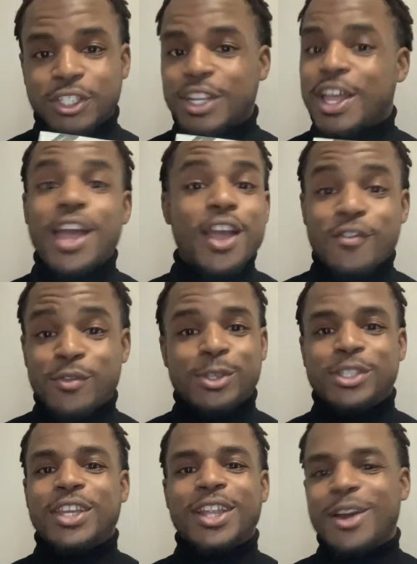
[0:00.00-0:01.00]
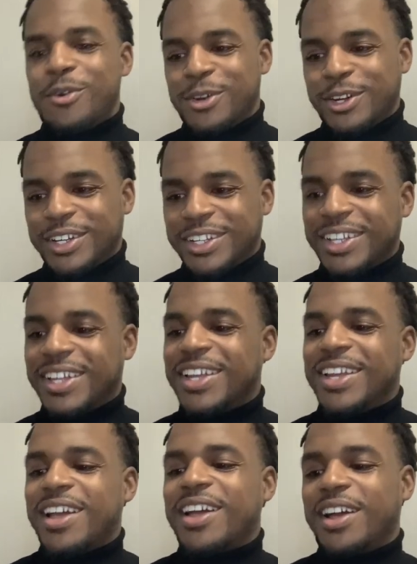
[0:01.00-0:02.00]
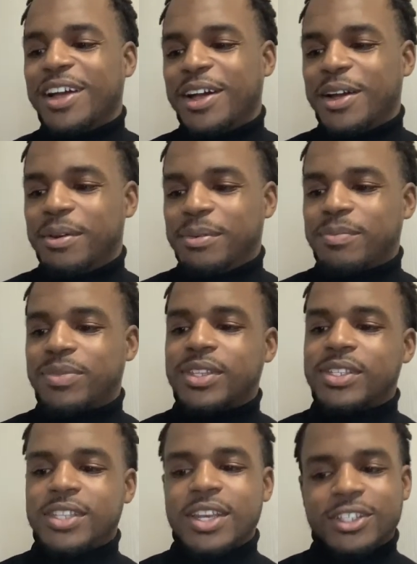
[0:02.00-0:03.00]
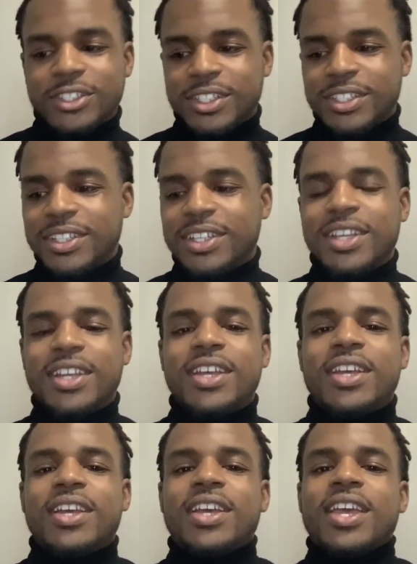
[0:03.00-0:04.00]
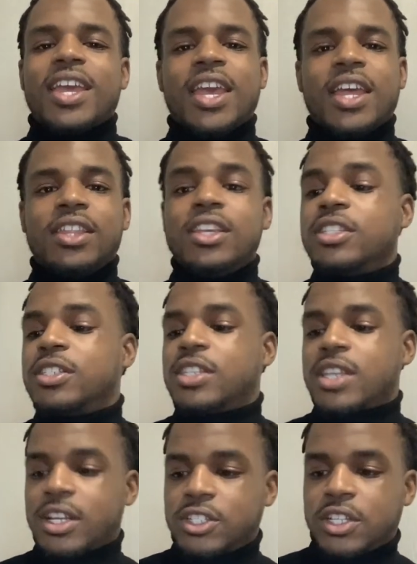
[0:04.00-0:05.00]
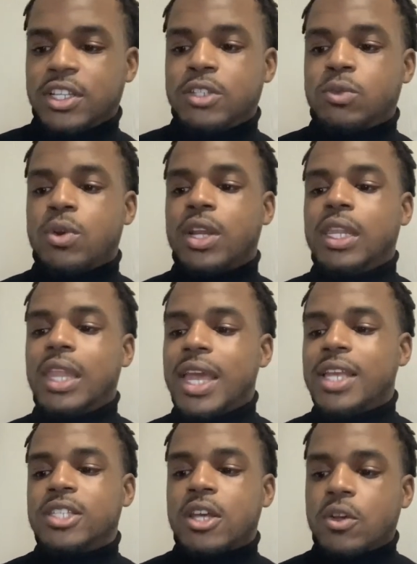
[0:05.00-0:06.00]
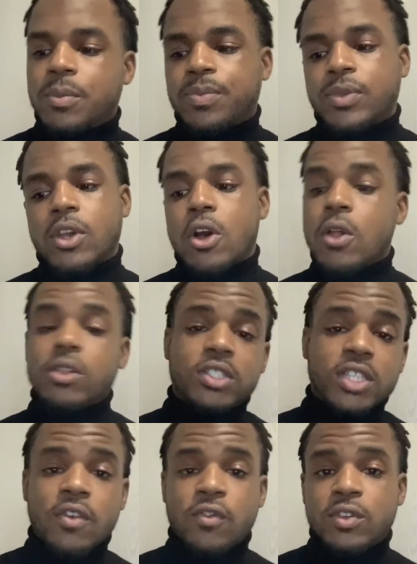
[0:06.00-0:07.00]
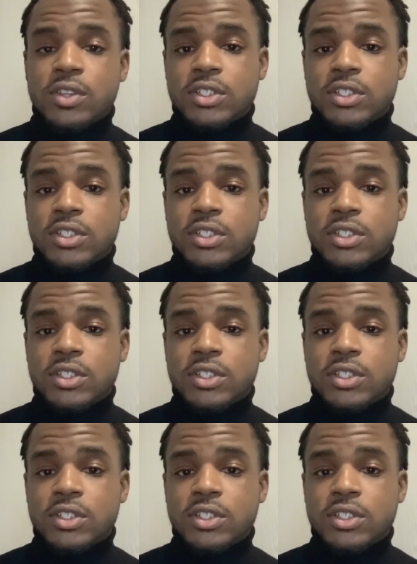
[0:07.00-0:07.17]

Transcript: however you say that word, section. And this section is where he lays out all the several